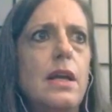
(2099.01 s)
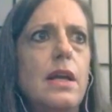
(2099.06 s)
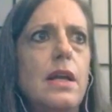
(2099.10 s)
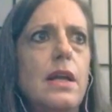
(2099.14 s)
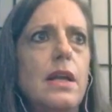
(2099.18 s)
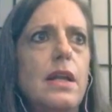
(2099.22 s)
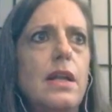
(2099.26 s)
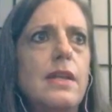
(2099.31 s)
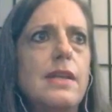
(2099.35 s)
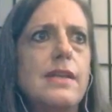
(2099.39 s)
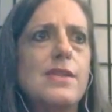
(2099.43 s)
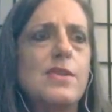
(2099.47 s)

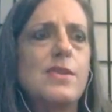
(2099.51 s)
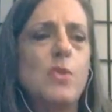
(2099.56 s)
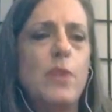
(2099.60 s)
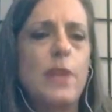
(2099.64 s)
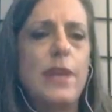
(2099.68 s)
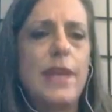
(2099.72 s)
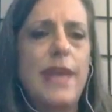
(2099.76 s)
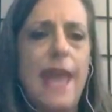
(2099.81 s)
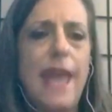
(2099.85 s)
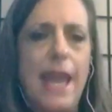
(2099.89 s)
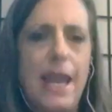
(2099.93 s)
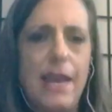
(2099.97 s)
like sort
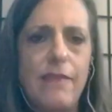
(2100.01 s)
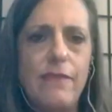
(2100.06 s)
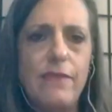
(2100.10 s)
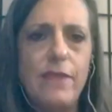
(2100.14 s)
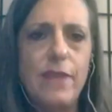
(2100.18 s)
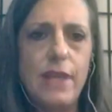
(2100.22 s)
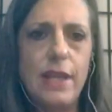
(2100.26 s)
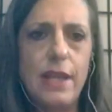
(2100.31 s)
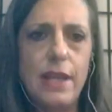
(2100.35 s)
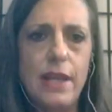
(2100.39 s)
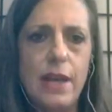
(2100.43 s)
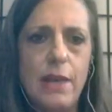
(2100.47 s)
of caved
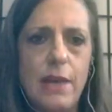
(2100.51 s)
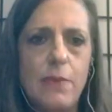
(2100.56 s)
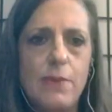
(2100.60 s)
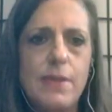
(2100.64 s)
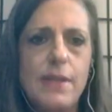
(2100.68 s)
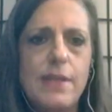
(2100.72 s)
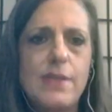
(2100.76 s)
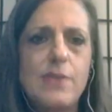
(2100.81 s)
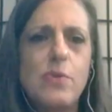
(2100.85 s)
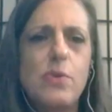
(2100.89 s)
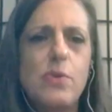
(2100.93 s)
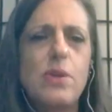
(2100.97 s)
in. I was
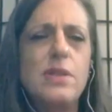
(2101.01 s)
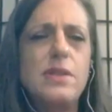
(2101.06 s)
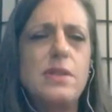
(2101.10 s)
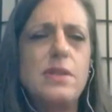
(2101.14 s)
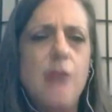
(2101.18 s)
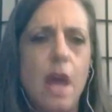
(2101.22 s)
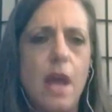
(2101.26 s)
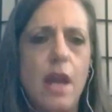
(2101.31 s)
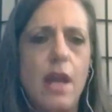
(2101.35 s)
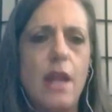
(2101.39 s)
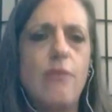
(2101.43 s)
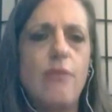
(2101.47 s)
like sort of
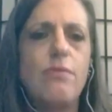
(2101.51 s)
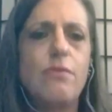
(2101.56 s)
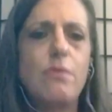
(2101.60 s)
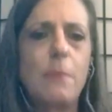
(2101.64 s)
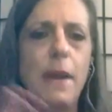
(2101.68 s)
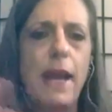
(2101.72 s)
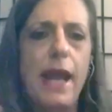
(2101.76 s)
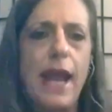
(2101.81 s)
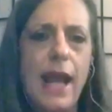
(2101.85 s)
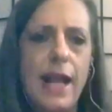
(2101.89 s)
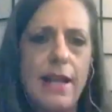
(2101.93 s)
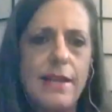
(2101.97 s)
done. I threw
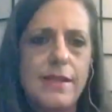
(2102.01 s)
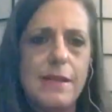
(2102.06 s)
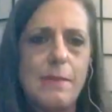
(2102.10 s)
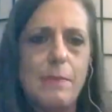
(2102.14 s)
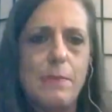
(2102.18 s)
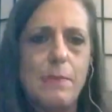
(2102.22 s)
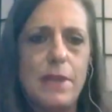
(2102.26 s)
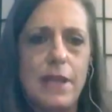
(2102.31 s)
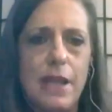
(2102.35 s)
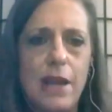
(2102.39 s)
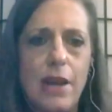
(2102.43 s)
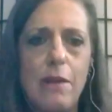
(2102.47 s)
my hands up
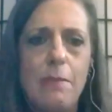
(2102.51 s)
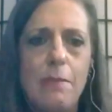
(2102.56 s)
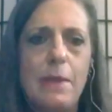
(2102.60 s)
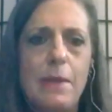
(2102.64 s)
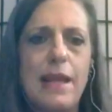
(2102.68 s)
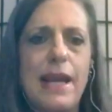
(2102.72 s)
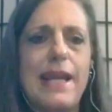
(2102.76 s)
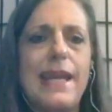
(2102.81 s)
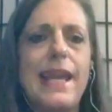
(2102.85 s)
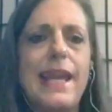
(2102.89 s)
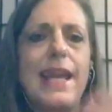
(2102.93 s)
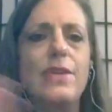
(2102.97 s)
in the air. I'm
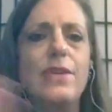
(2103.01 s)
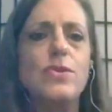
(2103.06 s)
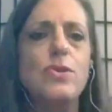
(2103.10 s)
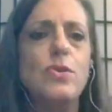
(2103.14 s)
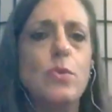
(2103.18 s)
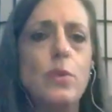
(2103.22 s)
like, I can't do